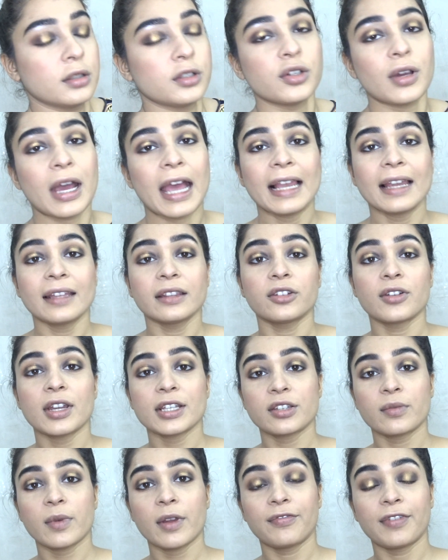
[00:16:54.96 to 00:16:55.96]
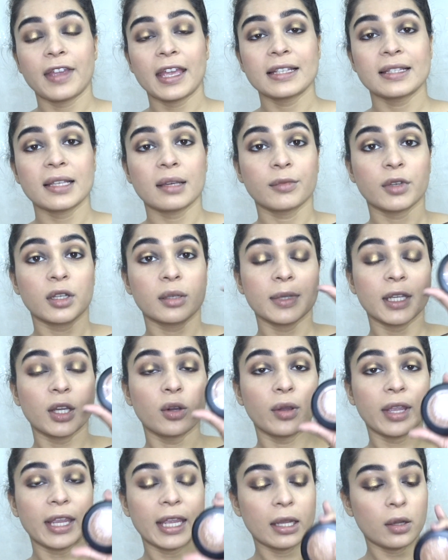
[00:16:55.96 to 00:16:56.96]
To highlight the rest of my face, I'm going to be
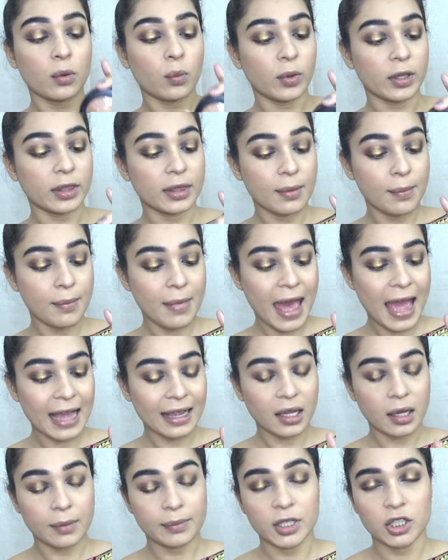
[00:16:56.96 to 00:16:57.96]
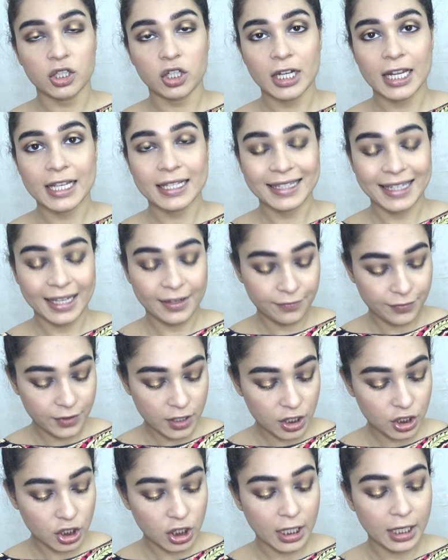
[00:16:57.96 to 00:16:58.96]
going in with the M.A.C Mineralise Skin
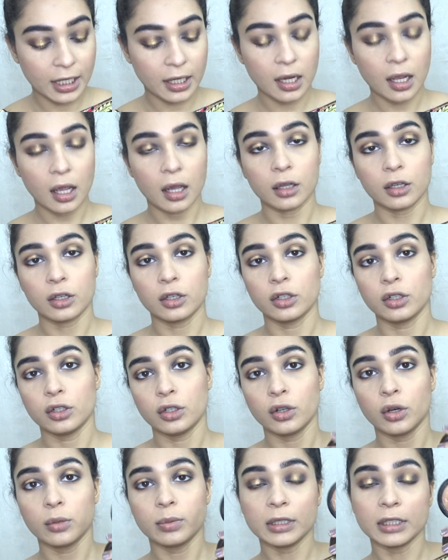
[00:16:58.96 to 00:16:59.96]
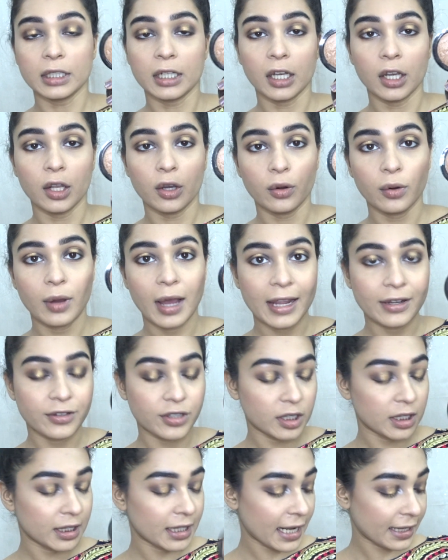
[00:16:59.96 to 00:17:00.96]
Finish in Global Glow. I
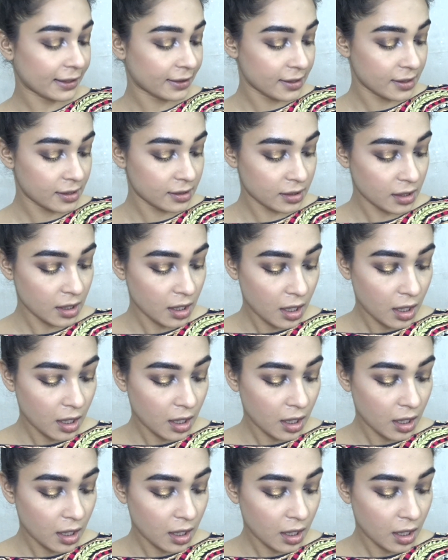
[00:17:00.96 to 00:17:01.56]
really like this.